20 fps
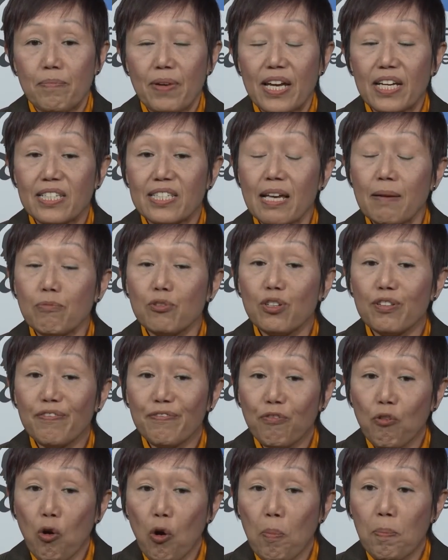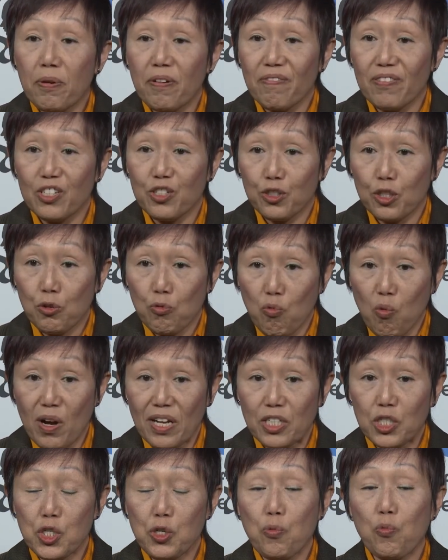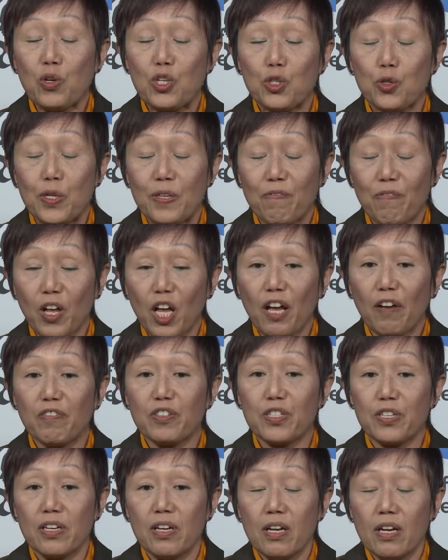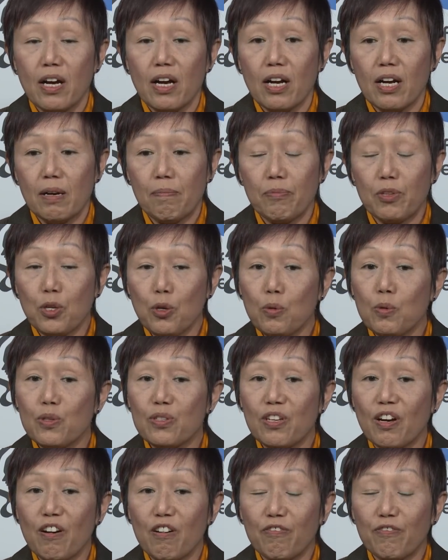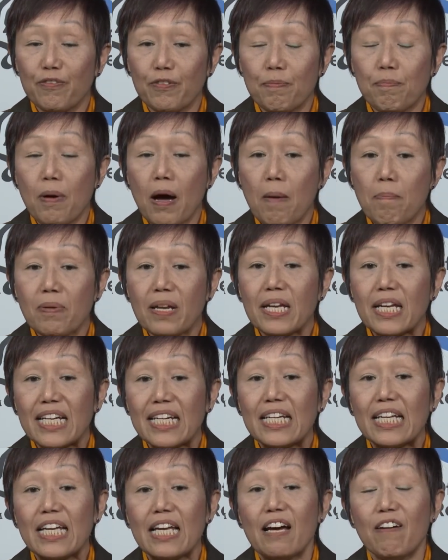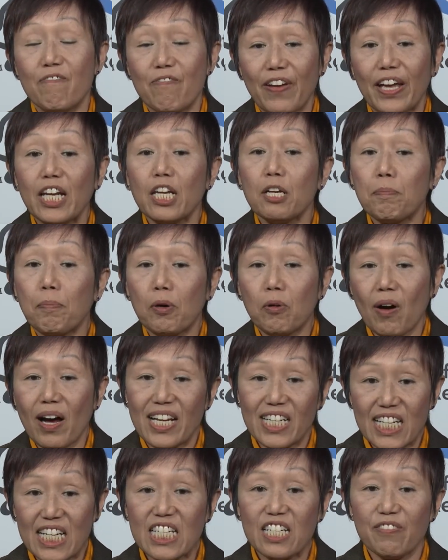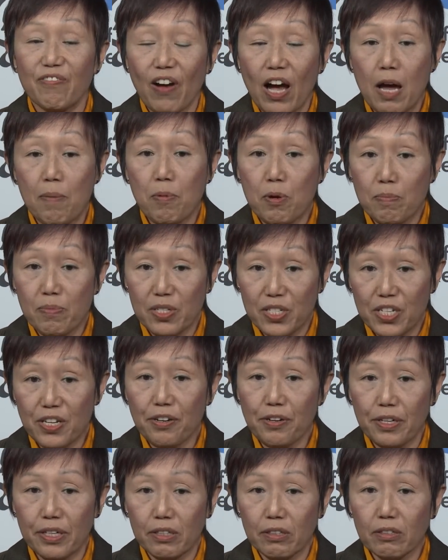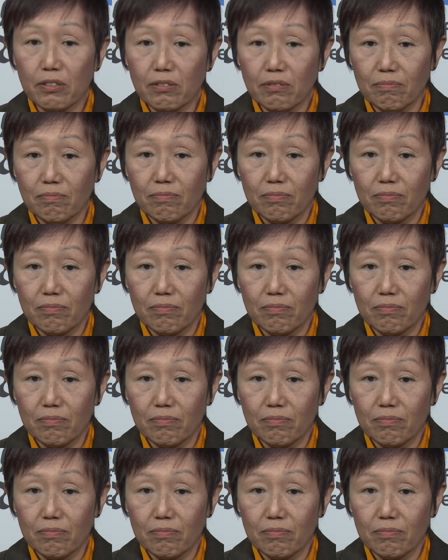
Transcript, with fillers: exemption 4, provision 1, which involves the use of publicly available identifiable material,